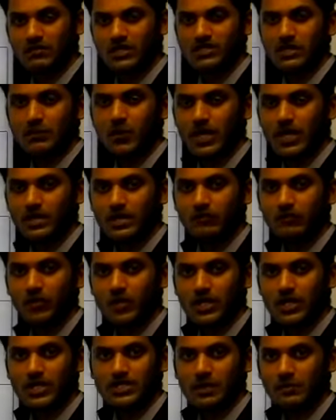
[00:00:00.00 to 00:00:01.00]
reverses the
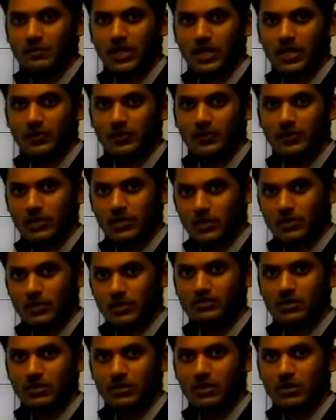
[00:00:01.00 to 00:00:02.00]
polarity of voltage
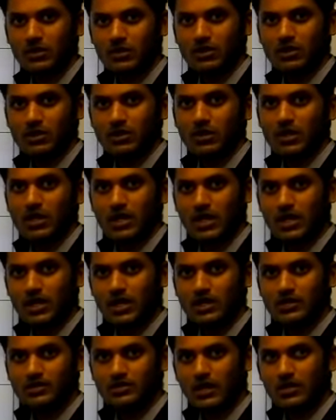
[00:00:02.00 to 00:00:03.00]
applied across the load.
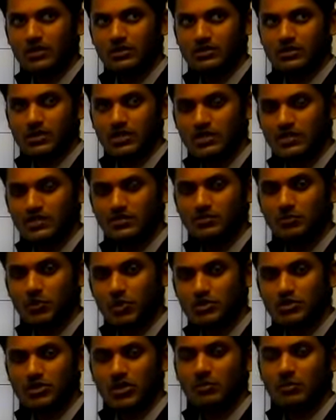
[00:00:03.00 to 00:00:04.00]
It is
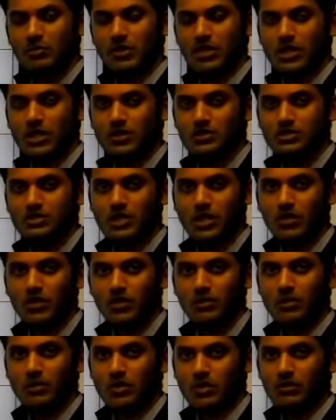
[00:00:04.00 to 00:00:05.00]
most commonly used in
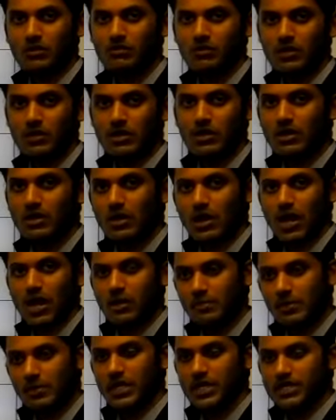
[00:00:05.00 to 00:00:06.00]
automotive
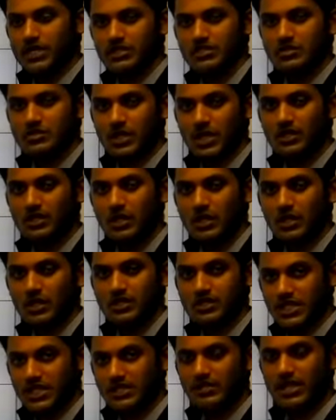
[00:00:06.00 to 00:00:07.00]
applications to
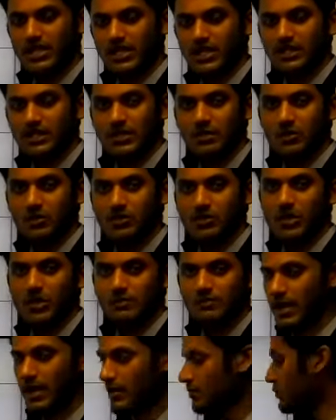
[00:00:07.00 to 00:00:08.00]
generally run the
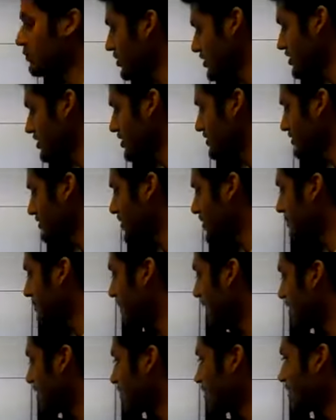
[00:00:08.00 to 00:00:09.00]
motors
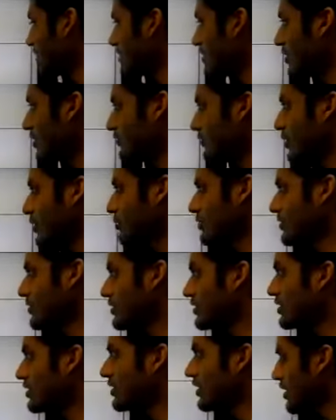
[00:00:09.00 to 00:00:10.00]
backward or forward.
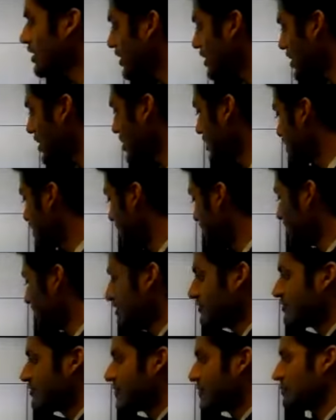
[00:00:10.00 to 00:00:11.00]
This lift
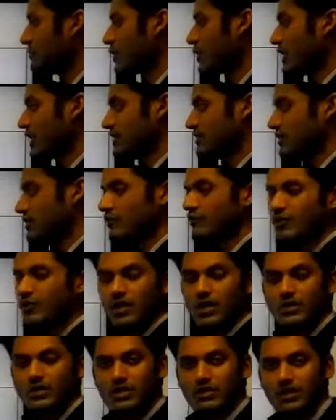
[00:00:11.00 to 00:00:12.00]
pump provides fuel to
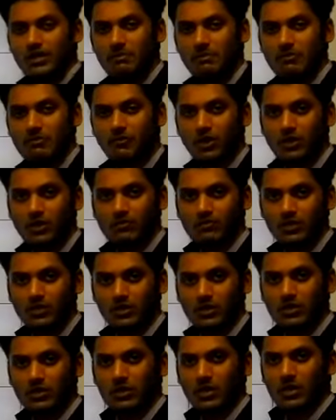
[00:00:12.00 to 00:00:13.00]
the VP44.
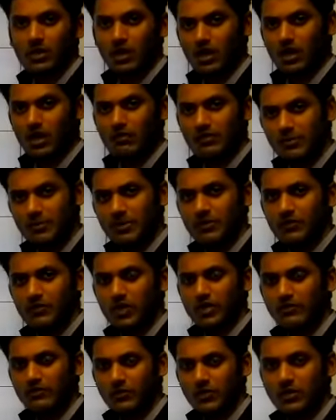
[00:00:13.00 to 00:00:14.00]

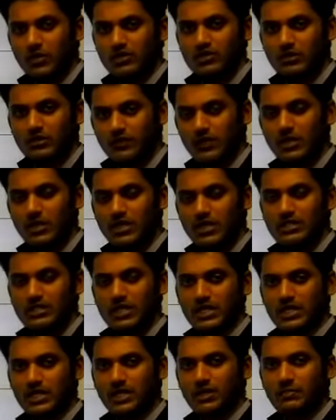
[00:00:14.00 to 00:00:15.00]
VP44 is the fuel
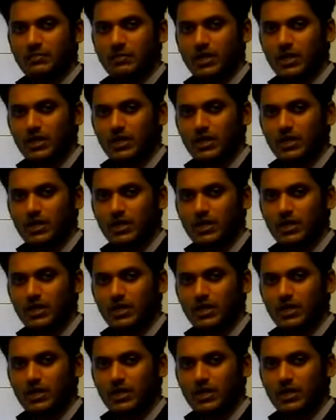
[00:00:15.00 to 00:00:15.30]
injector